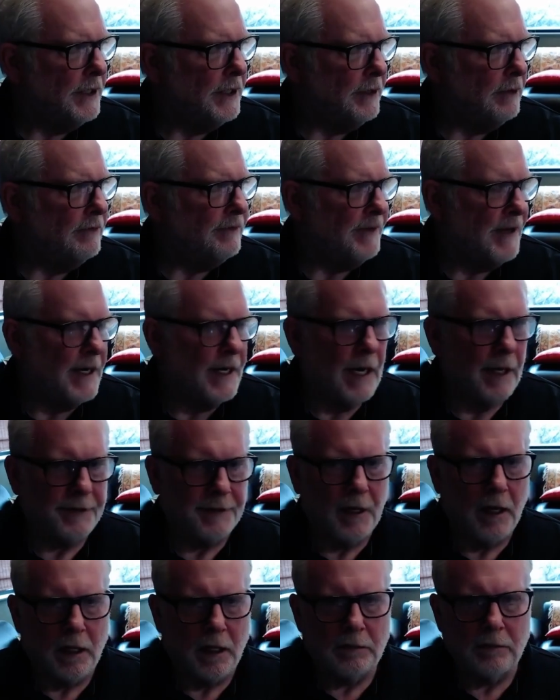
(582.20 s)
You found out
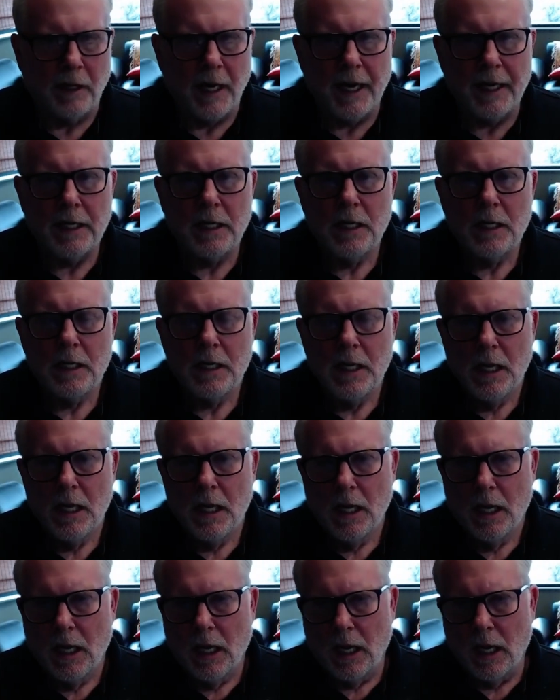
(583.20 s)
the hard way.
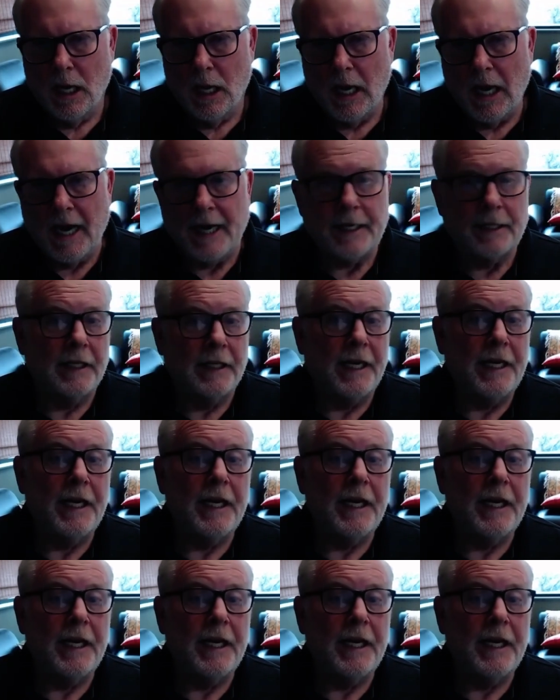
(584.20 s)
I had a lady